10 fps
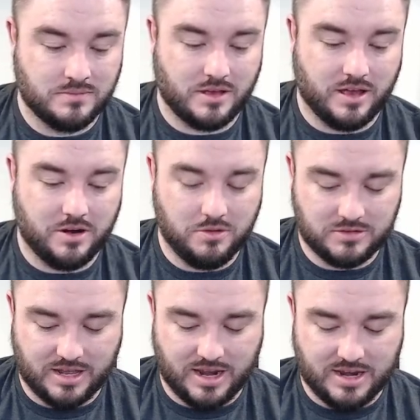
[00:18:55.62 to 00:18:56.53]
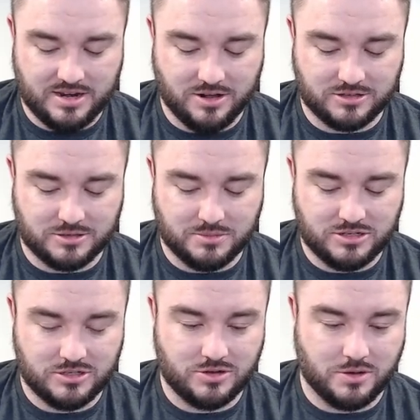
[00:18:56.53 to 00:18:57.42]
I know it was like an $18
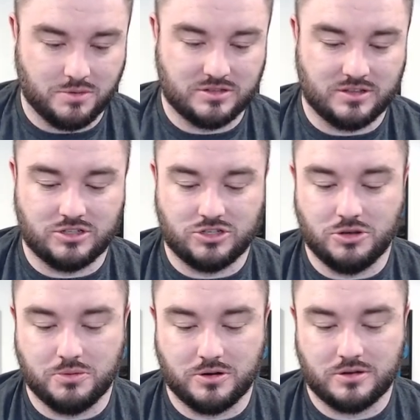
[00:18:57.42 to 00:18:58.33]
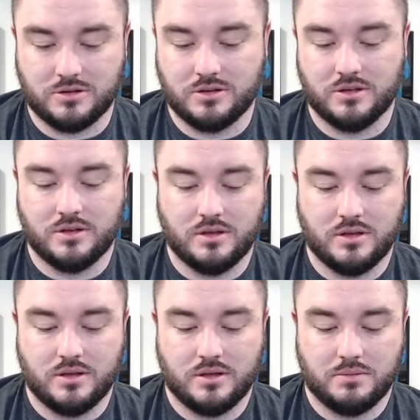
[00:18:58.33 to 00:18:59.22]
submission, so I wasn't like super
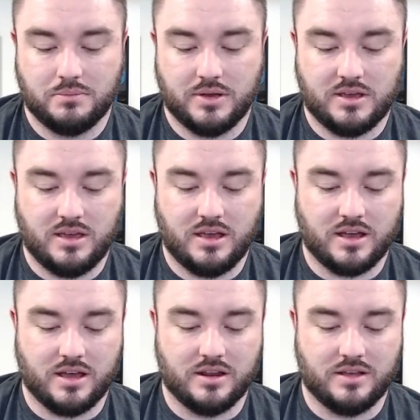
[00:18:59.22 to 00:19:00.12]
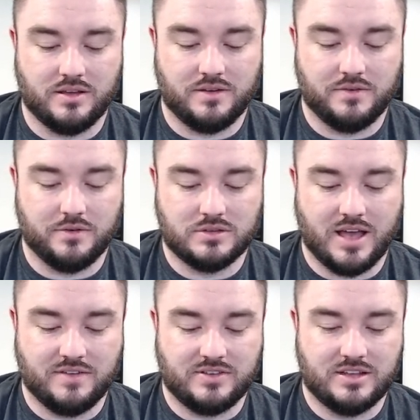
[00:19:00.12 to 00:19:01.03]
picky. I kind of, if it was
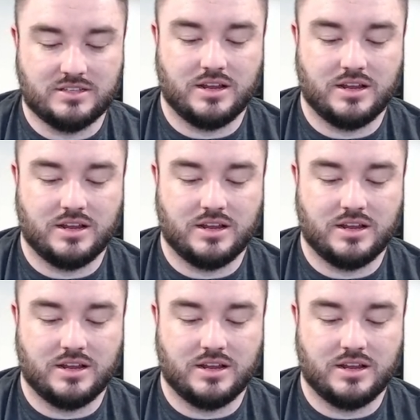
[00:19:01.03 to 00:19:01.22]
half decent,